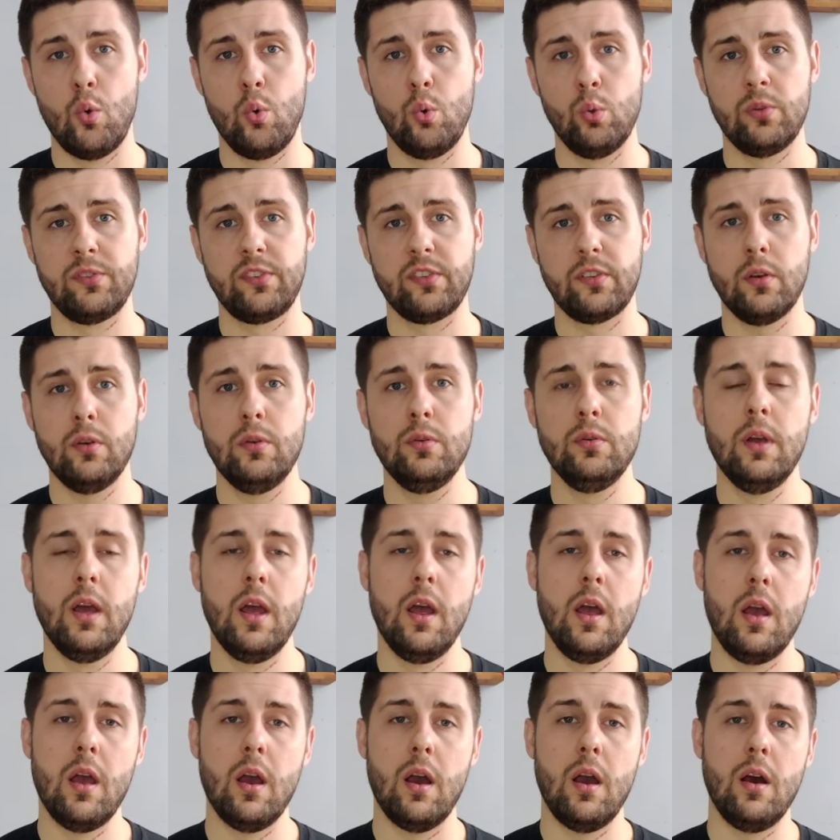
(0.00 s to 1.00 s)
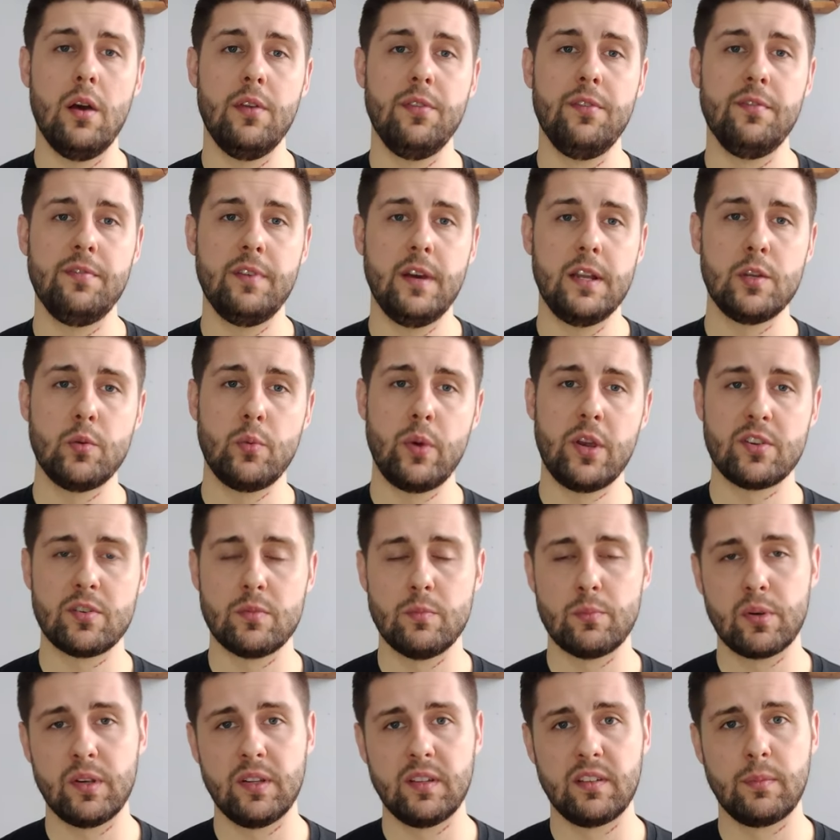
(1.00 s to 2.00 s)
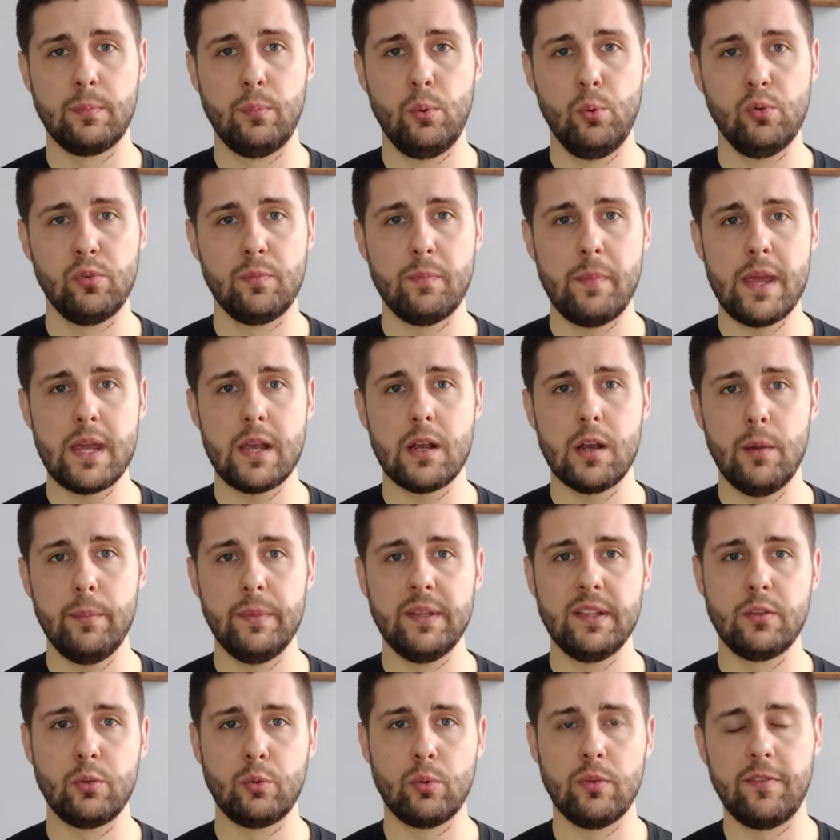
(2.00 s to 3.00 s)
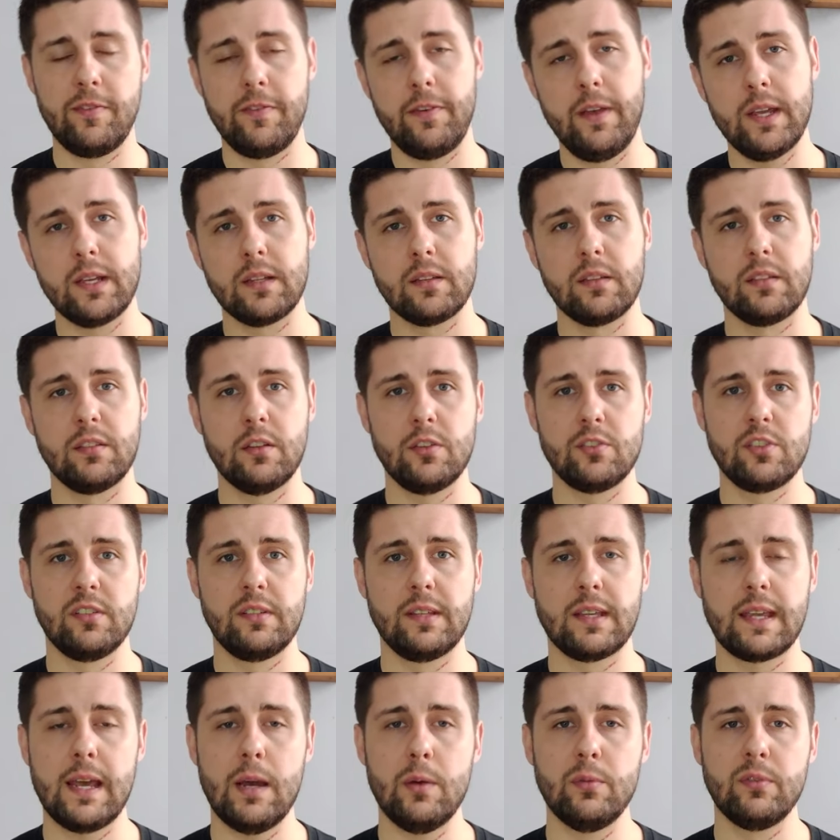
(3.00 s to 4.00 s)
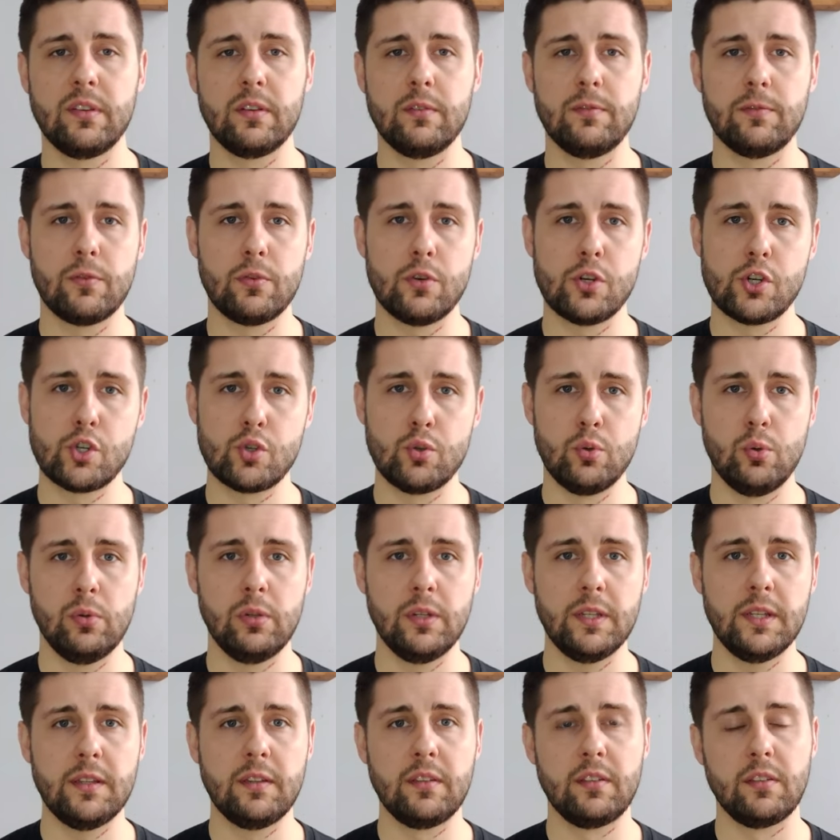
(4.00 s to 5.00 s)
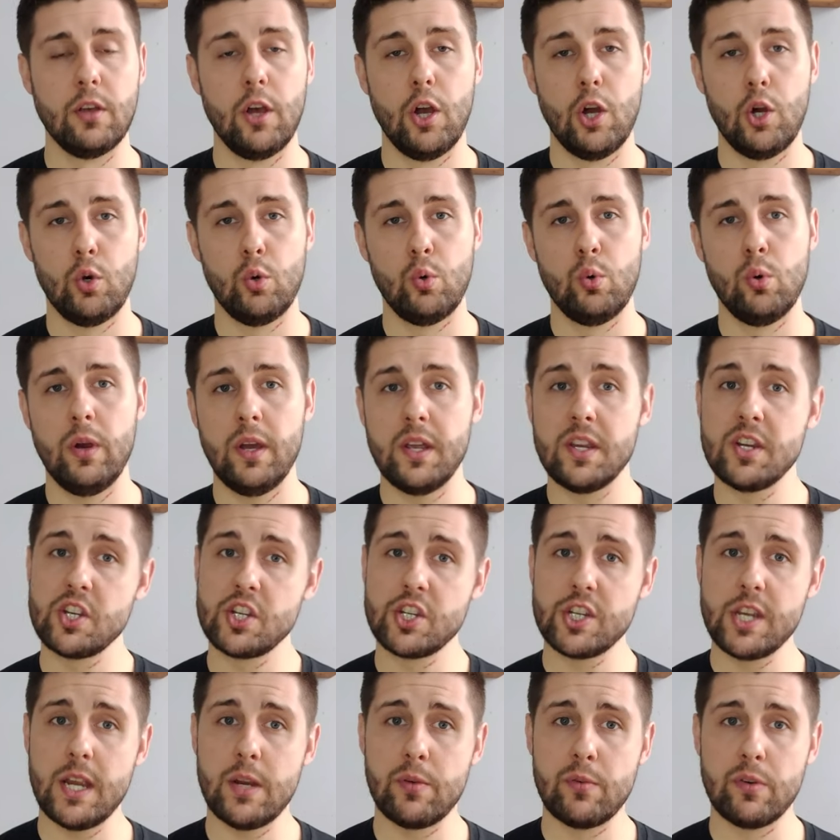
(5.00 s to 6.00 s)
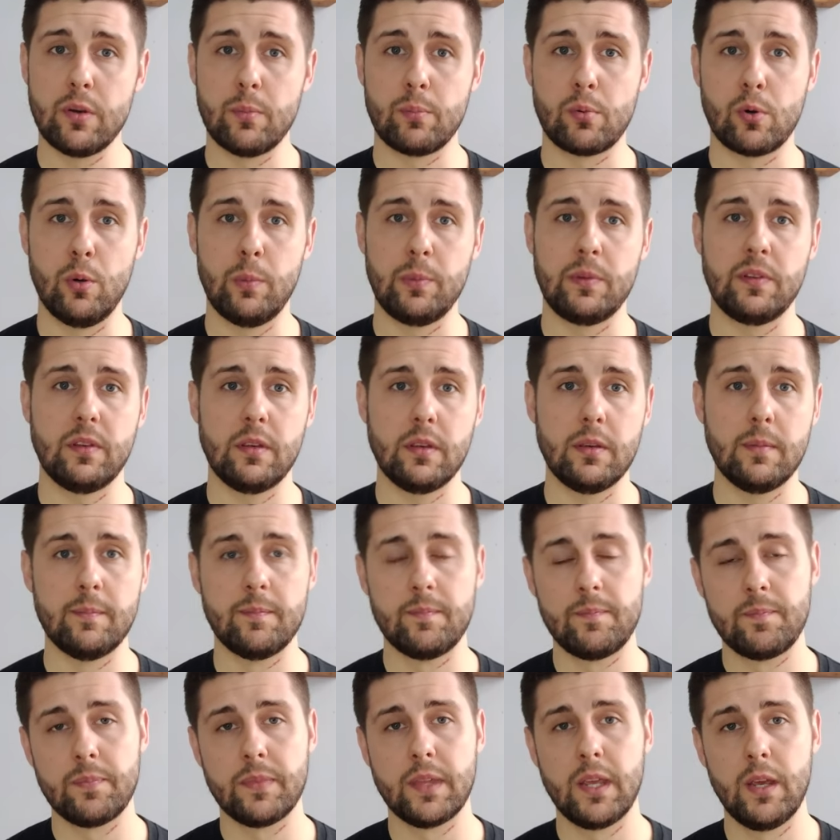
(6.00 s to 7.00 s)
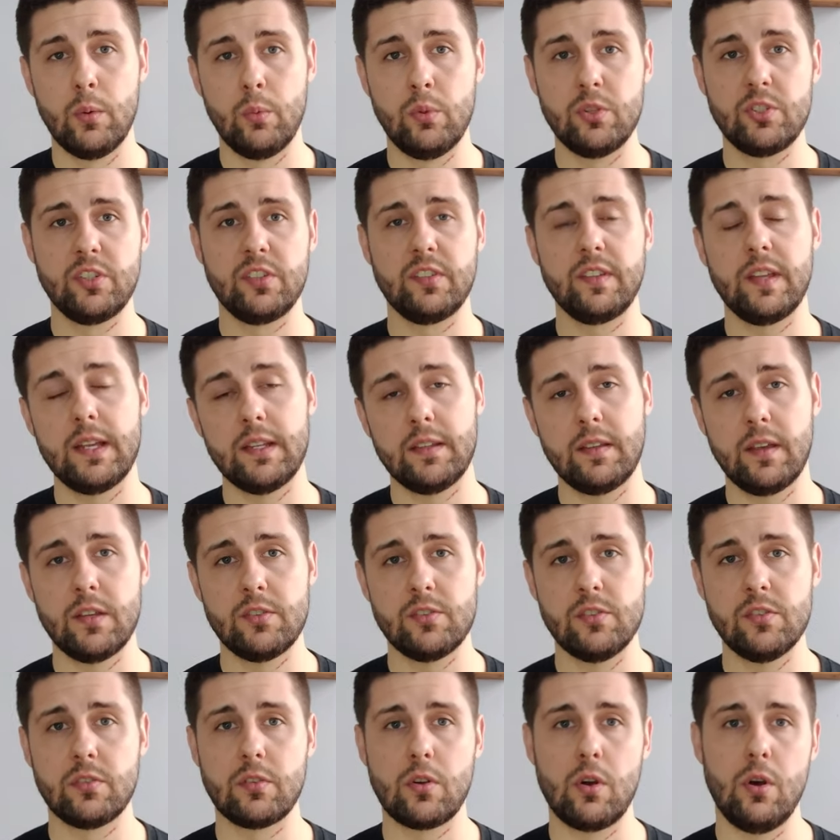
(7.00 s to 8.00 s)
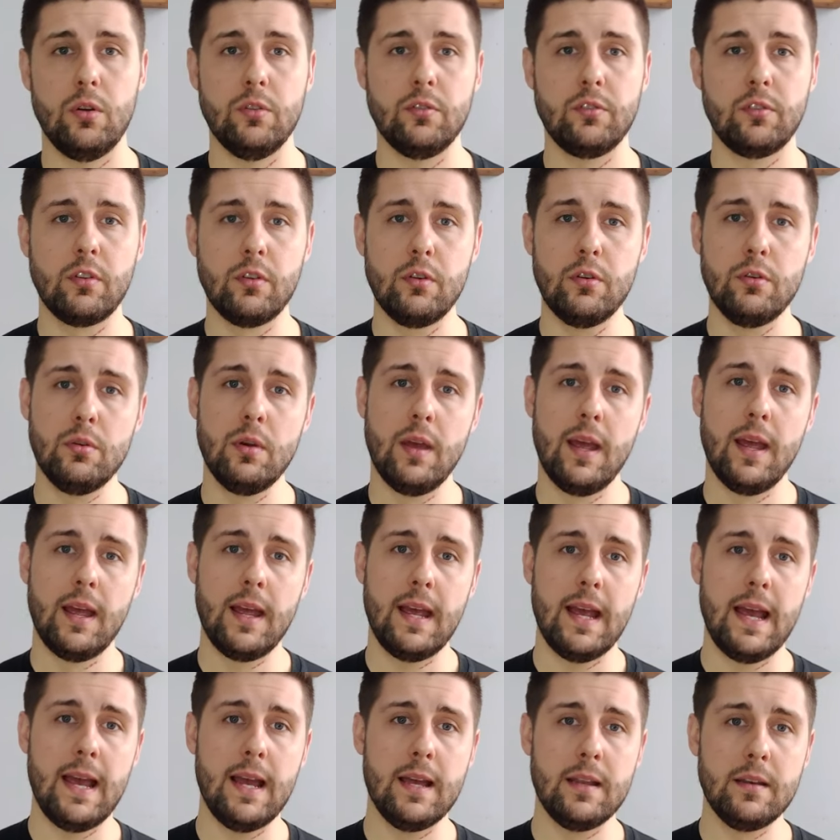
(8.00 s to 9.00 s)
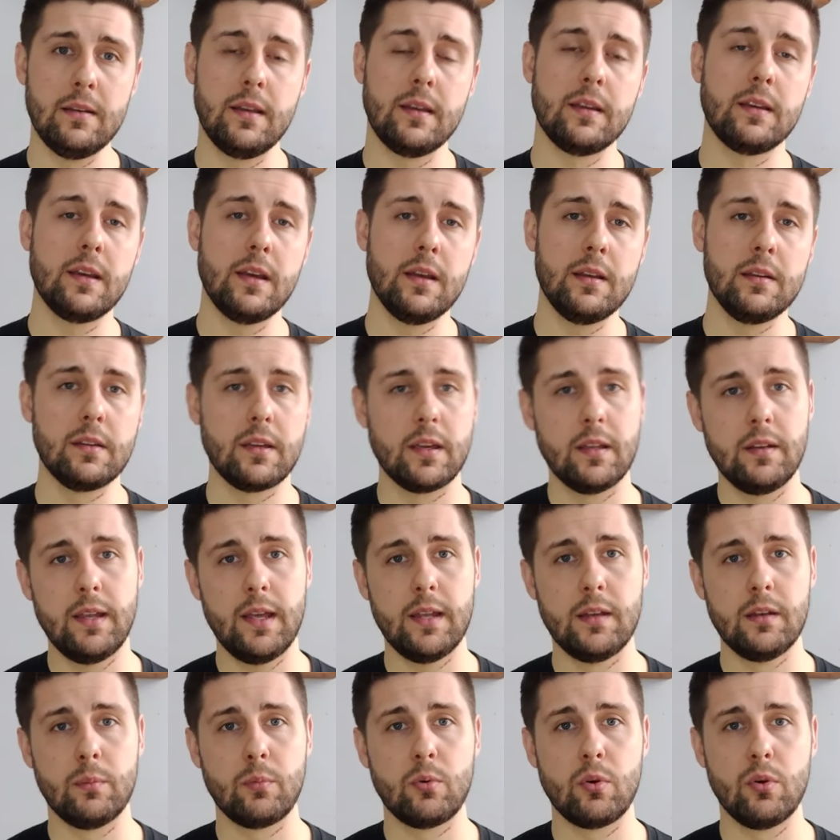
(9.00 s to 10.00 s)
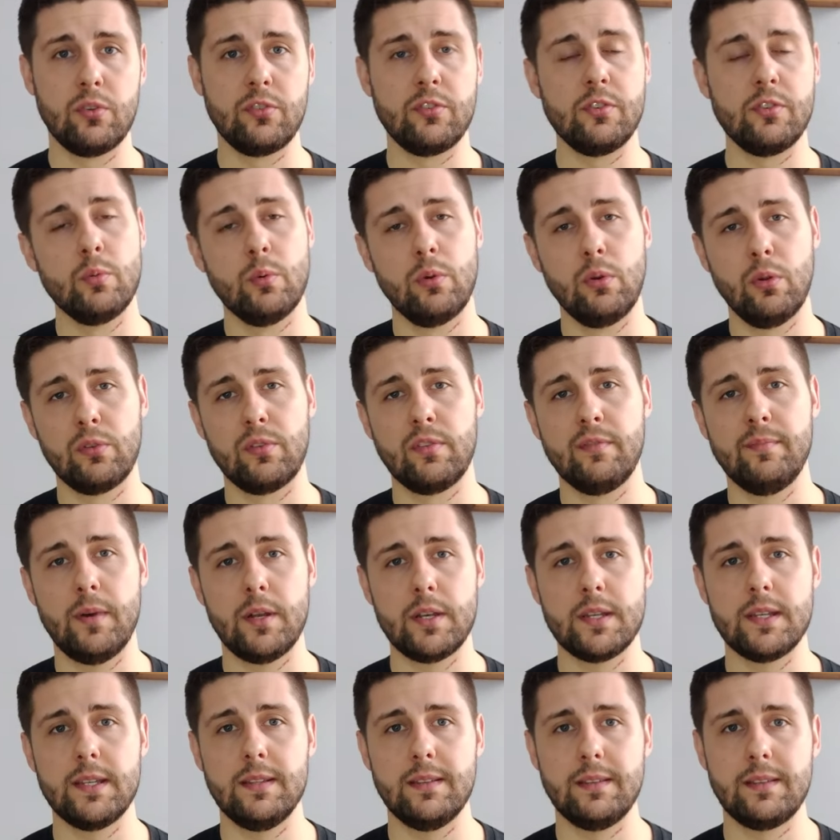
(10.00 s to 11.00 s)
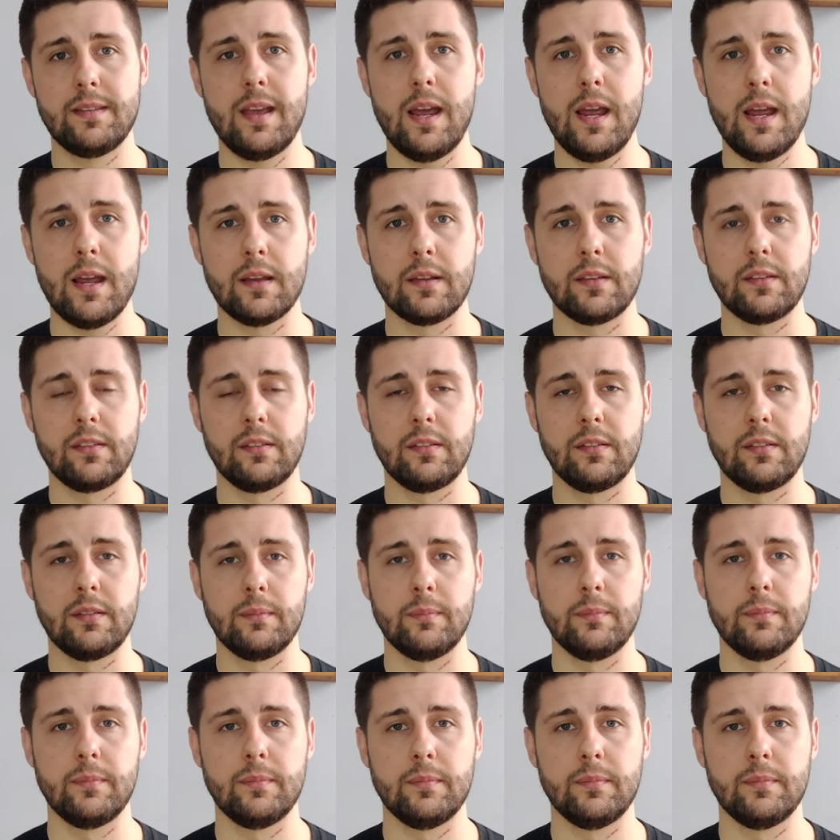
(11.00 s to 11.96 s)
Also, Other valuation principles may come into effect, such as accounting for a short lease or a share in a property, which estate agents can't do, and again, can end up costing you a lot of money in tax.